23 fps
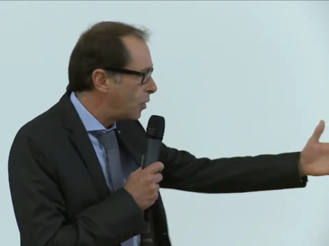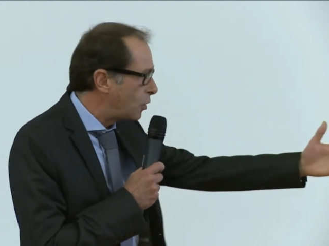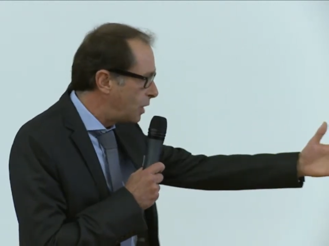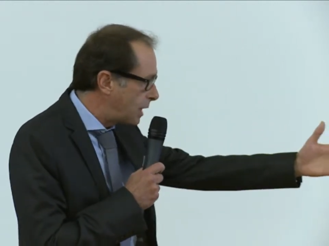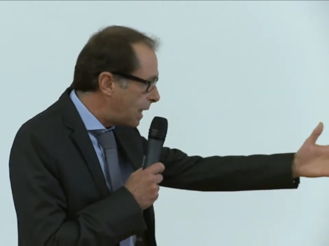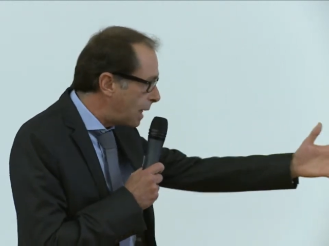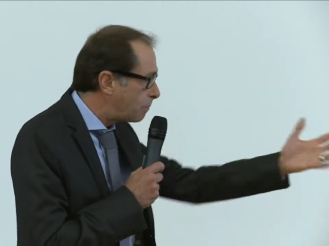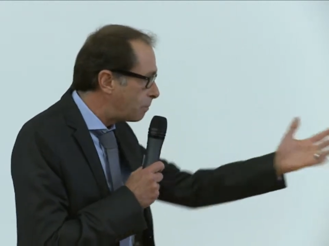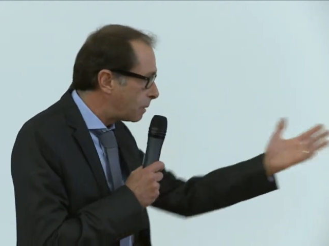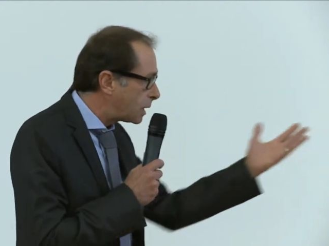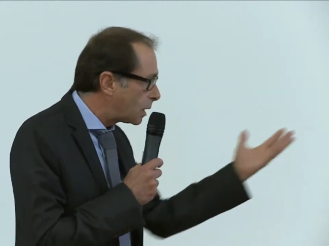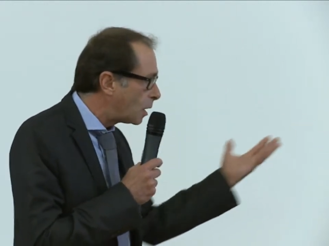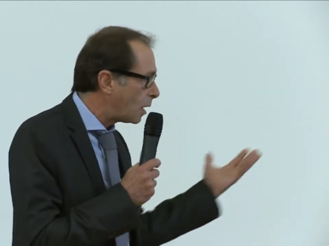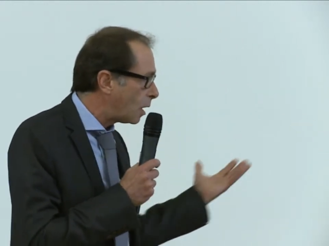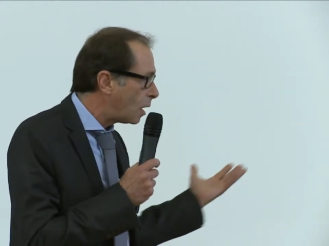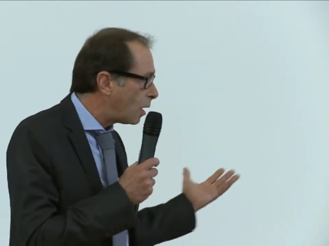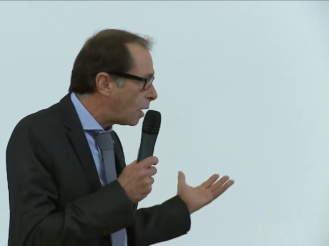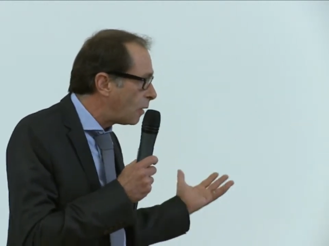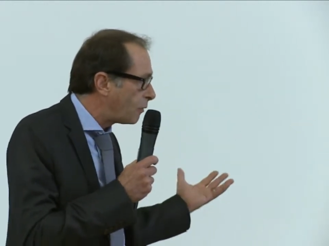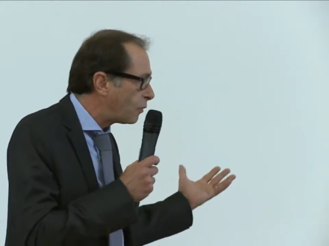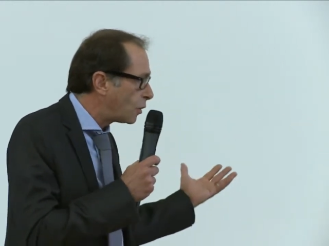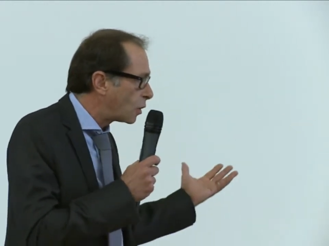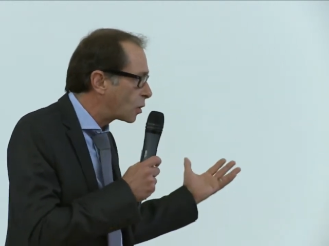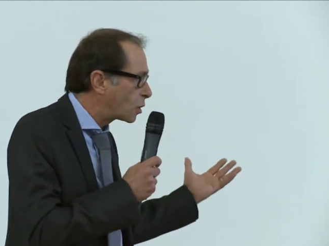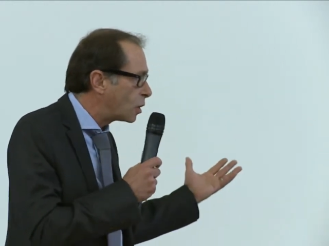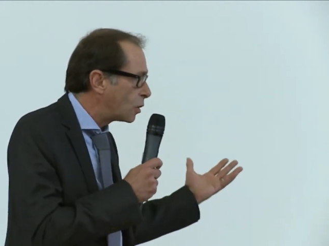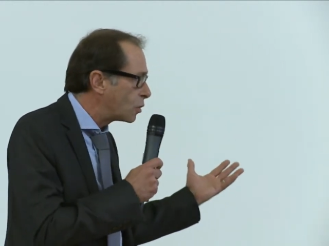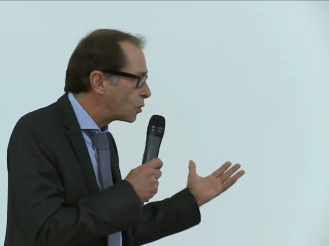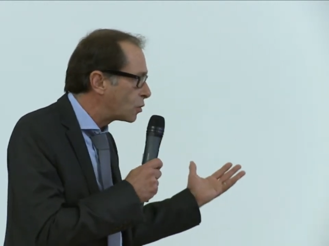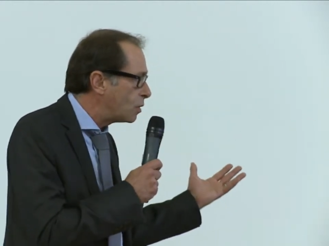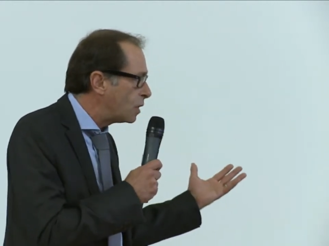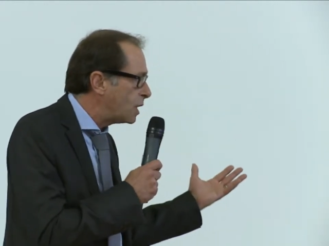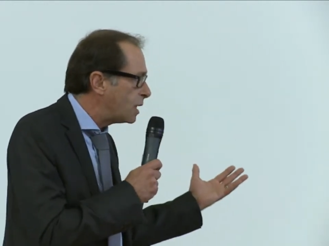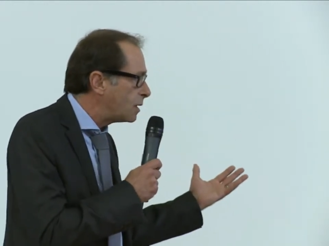the debt of our
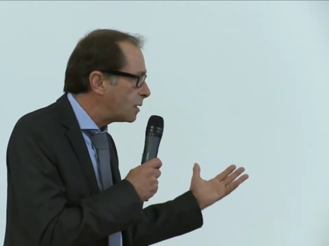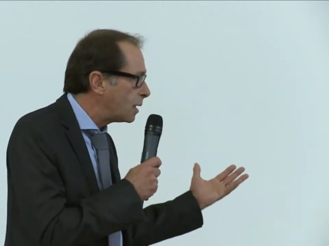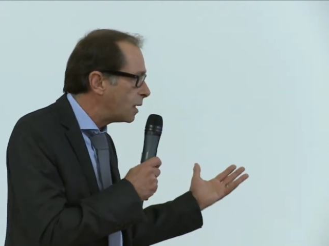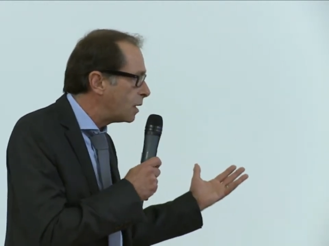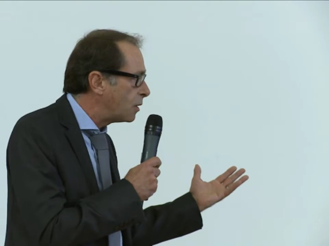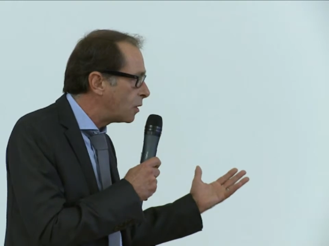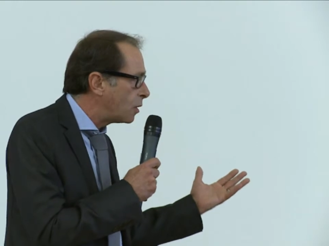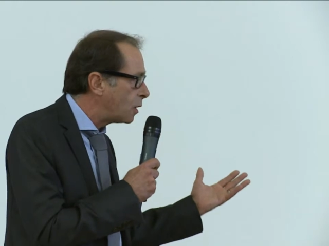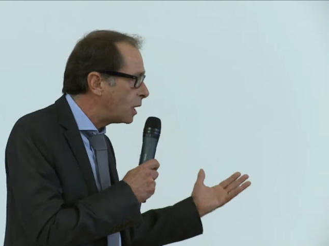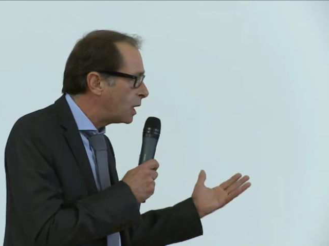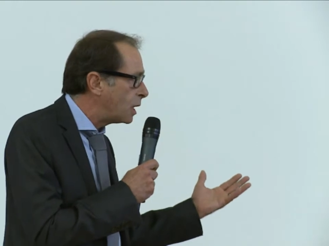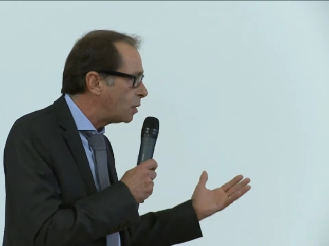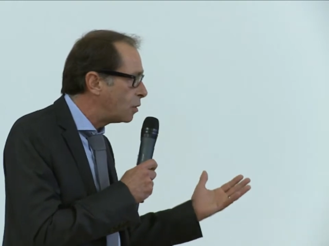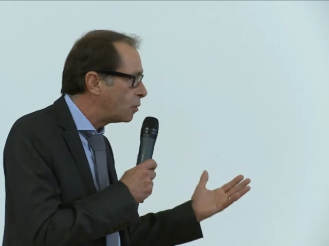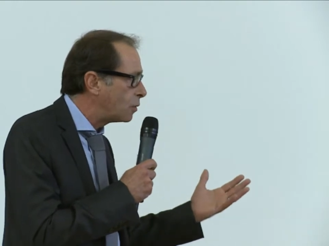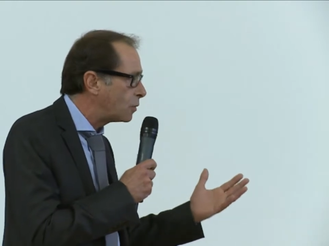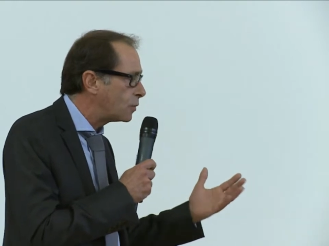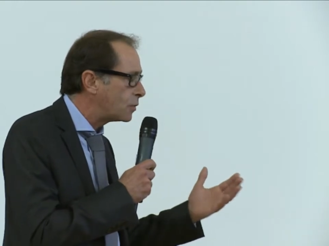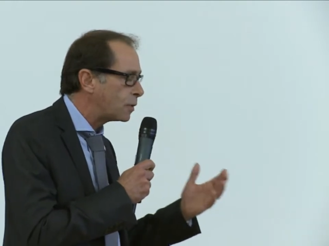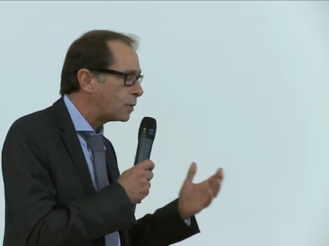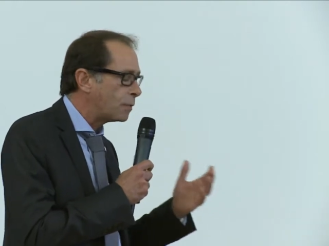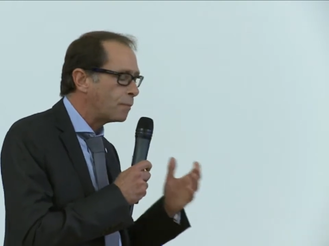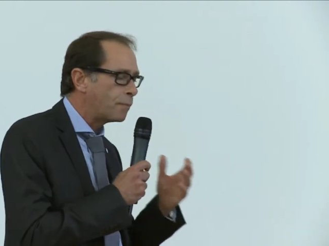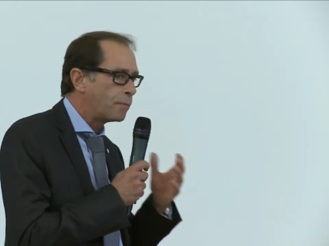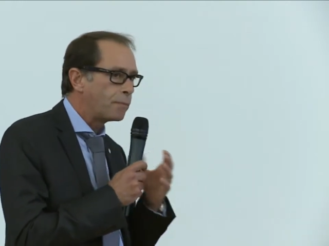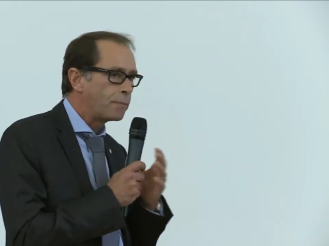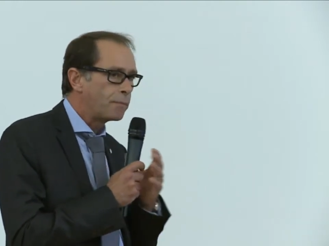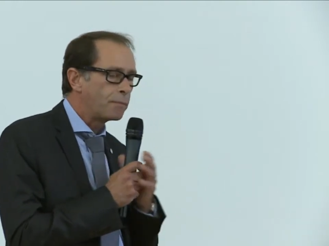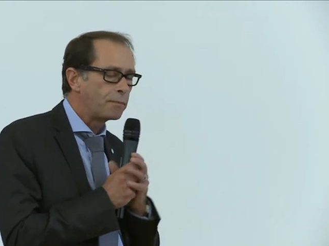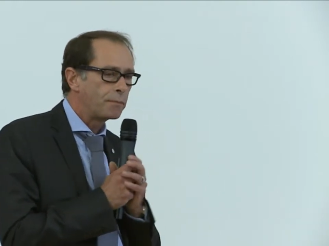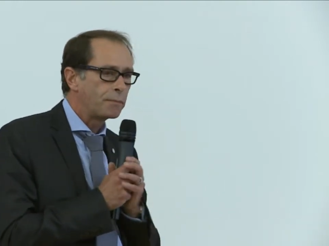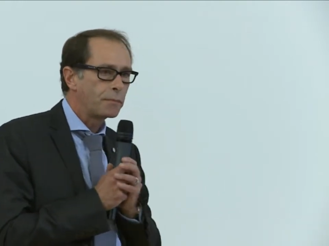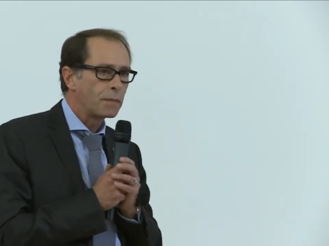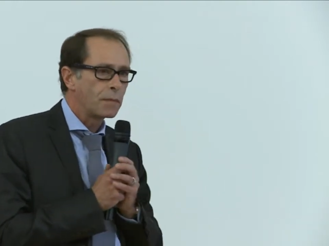countries in the E U.
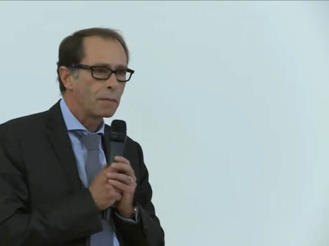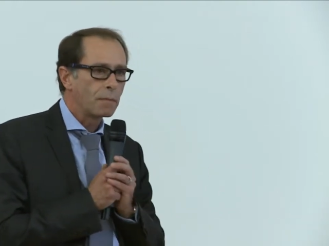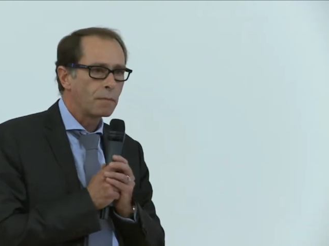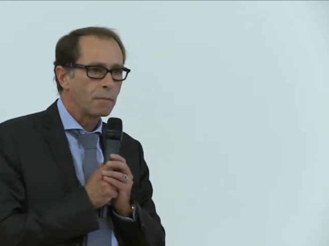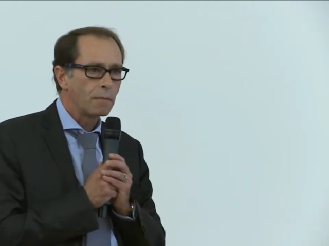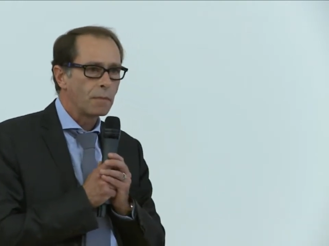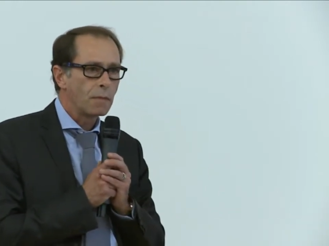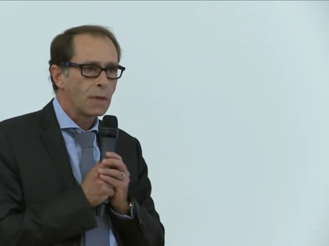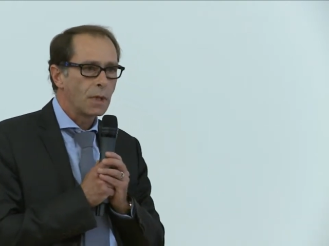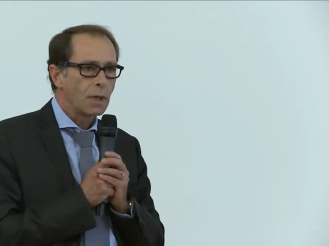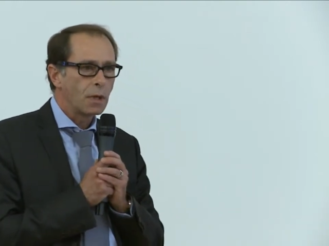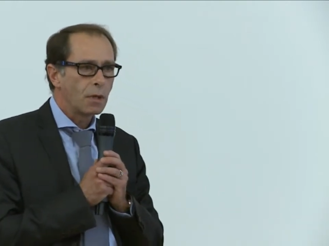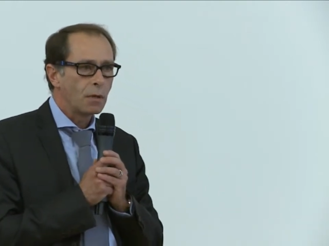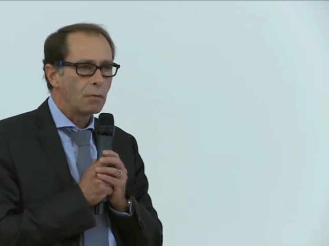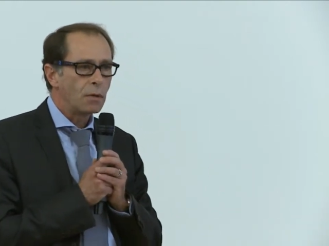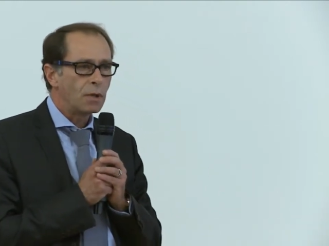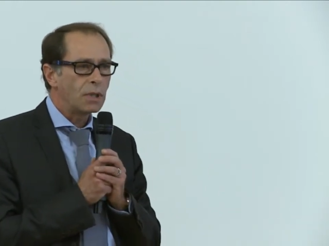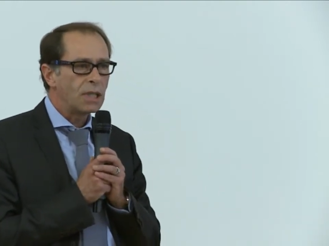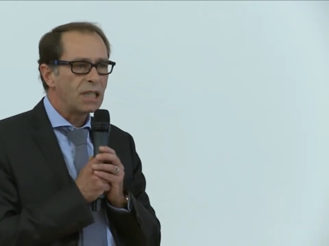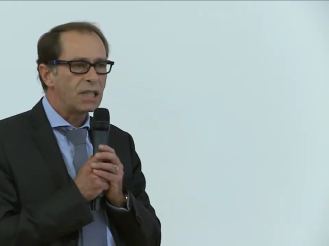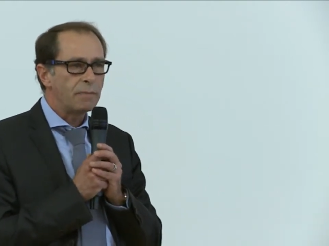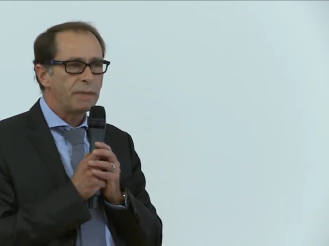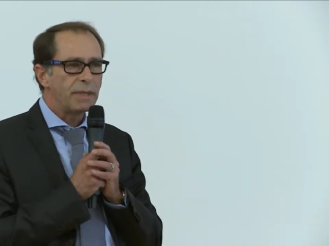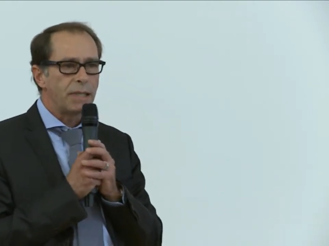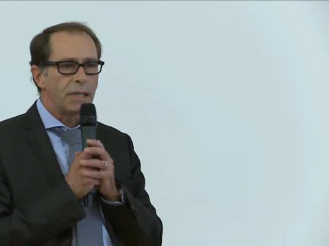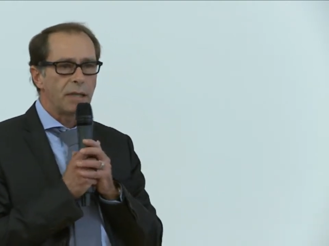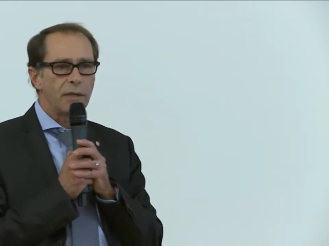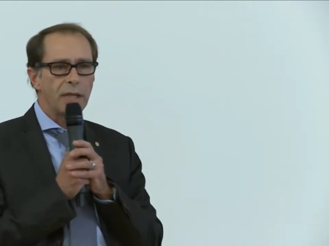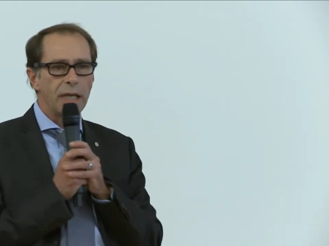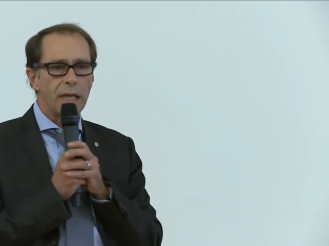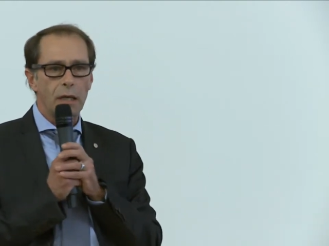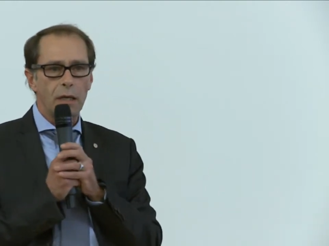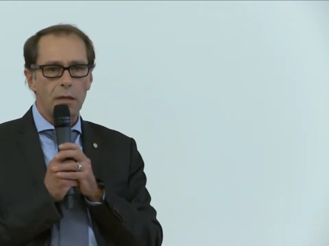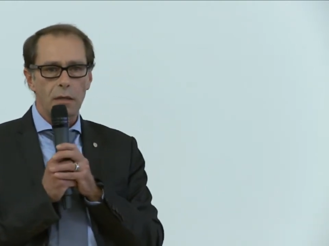What is
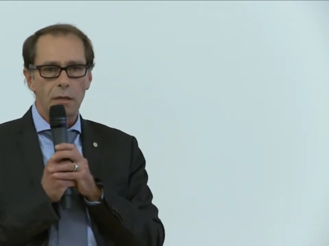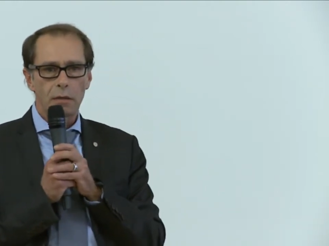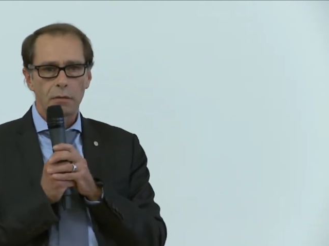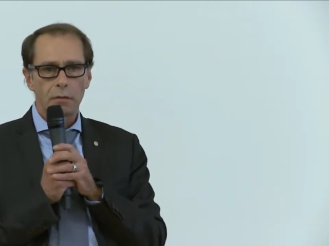missing there?